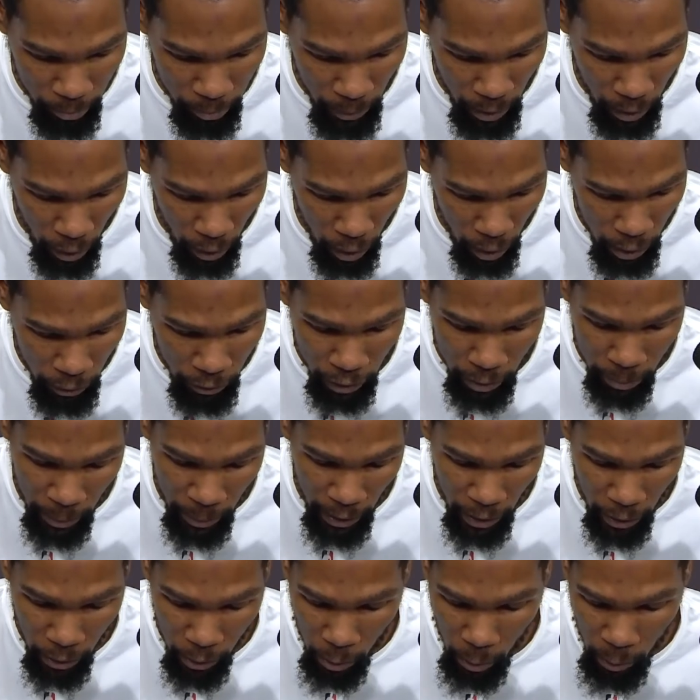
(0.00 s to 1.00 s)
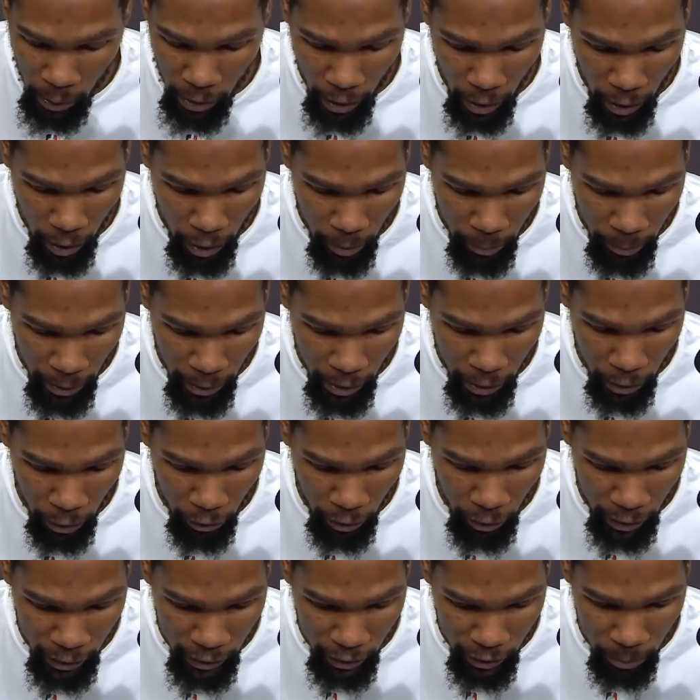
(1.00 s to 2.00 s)
all of us being who we are and being
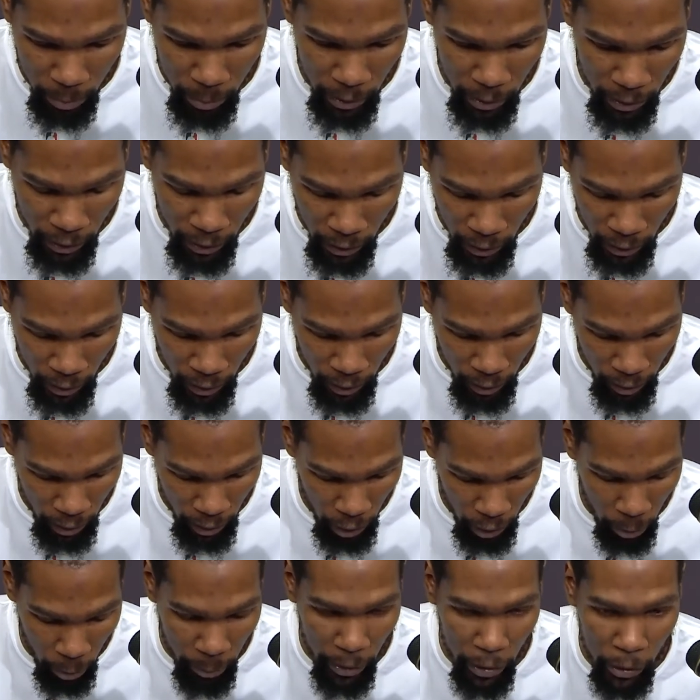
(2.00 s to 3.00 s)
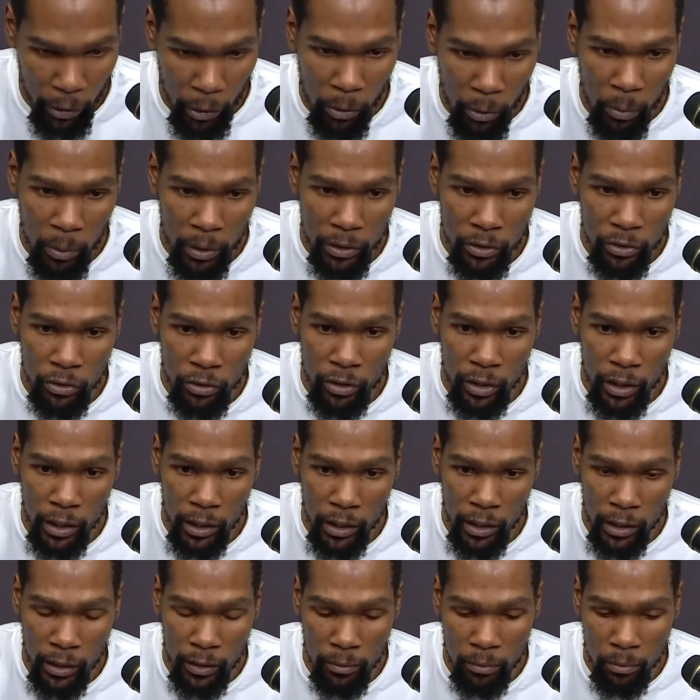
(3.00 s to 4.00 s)
aggressive, but, you know, being on one
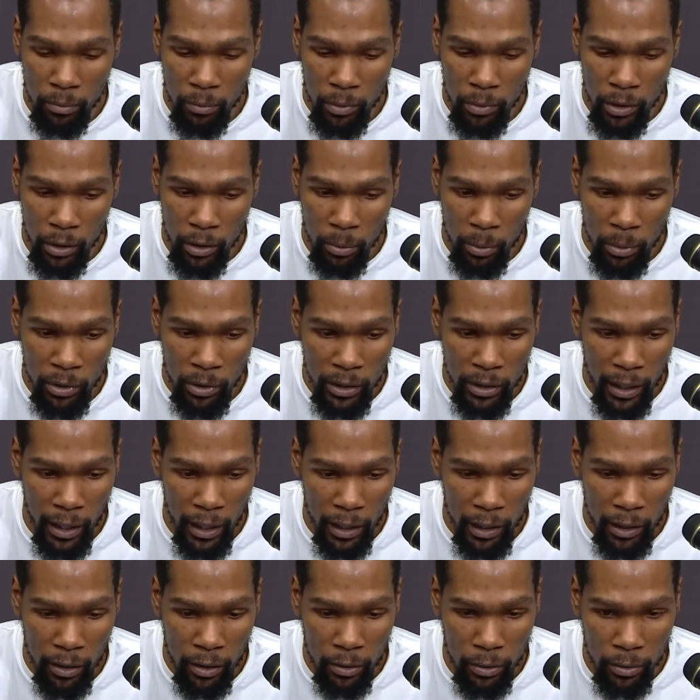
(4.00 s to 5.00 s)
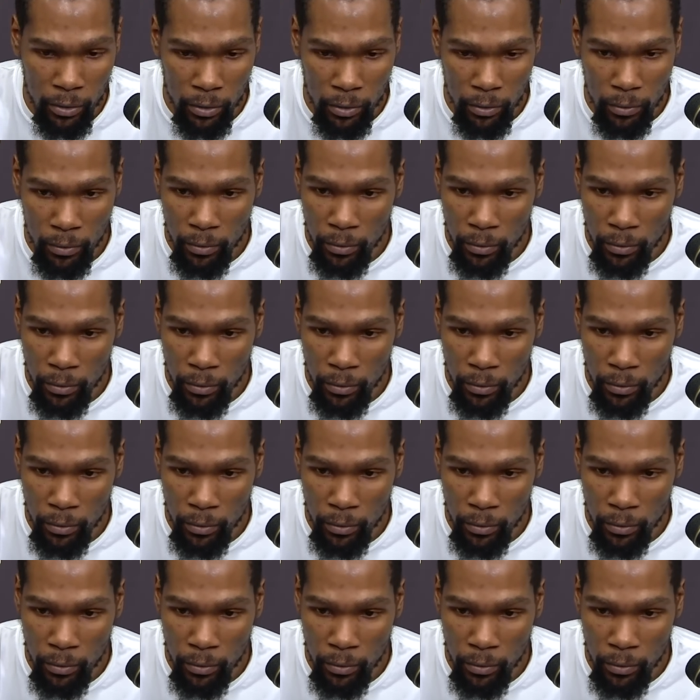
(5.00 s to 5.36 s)
string. And, you know, we'll see how it goes.